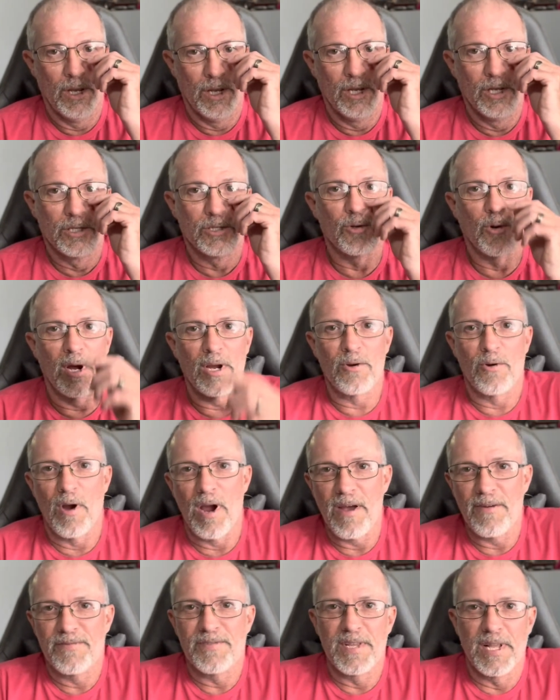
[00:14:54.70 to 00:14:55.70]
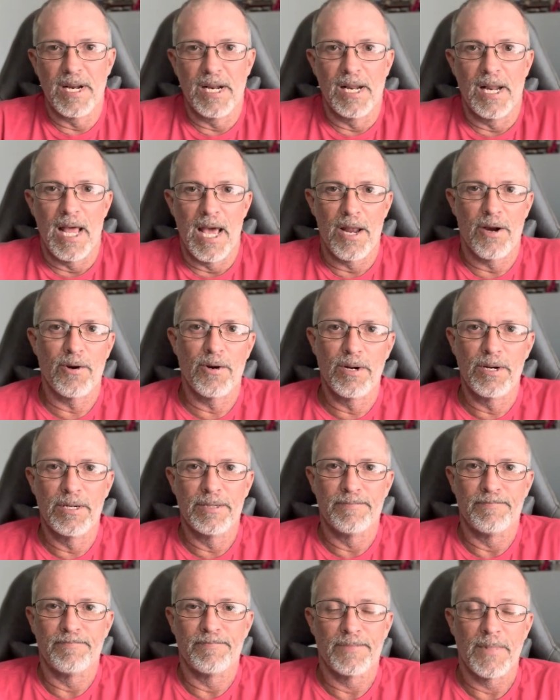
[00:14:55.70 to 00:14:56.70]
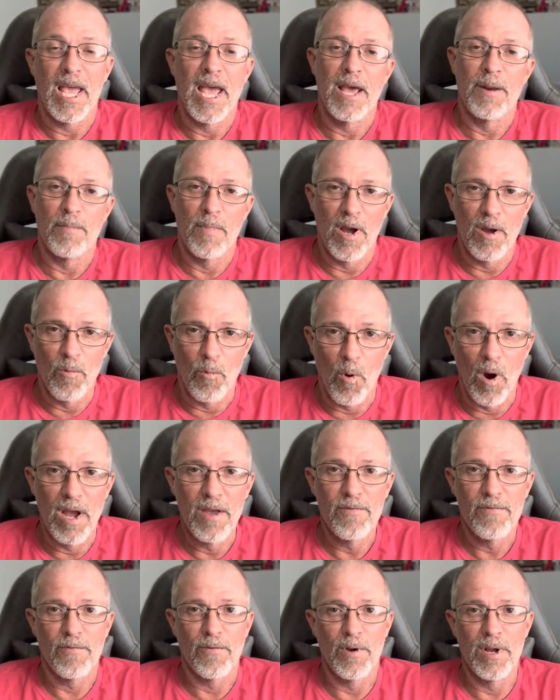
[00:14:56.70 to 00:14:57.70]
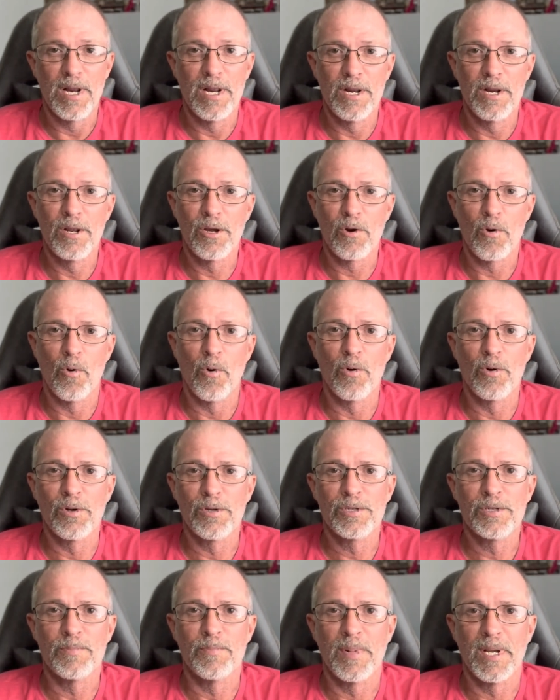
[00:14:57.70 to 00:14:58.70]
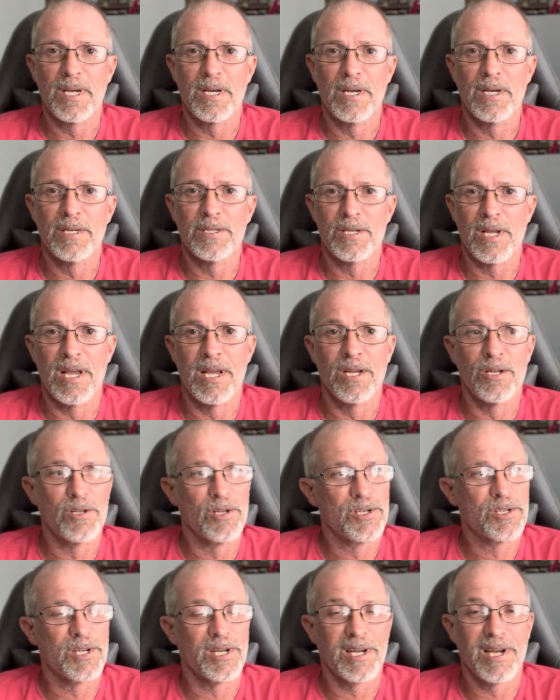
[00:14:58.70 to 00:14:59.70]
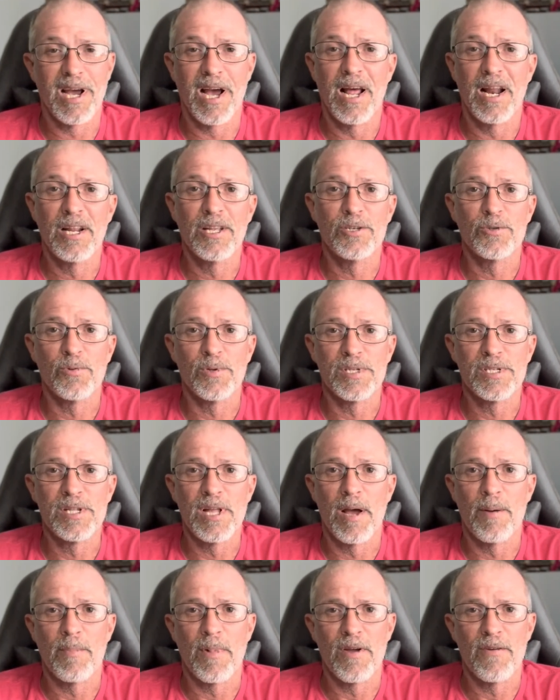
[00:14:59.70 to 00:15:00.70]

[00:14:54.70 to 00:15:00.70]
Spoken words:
So I crafted a letter, had my wife read it, of course, because English in college was not my